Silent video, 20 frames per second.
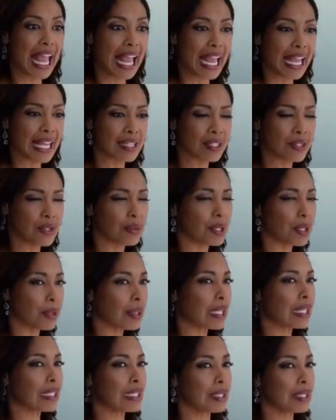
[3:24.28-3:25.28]
and do it
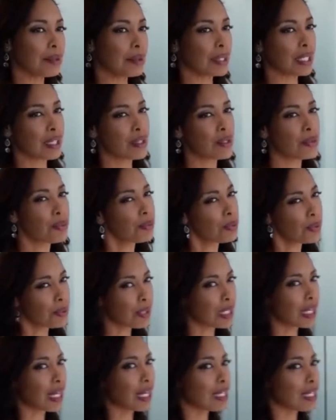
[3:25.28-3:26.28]
quickly because we're
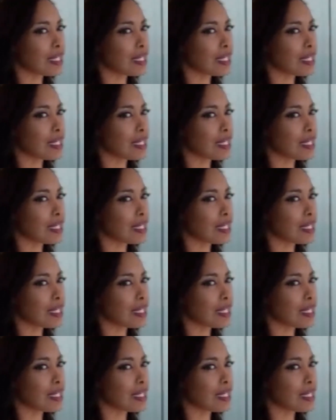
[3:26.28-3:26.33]
running out of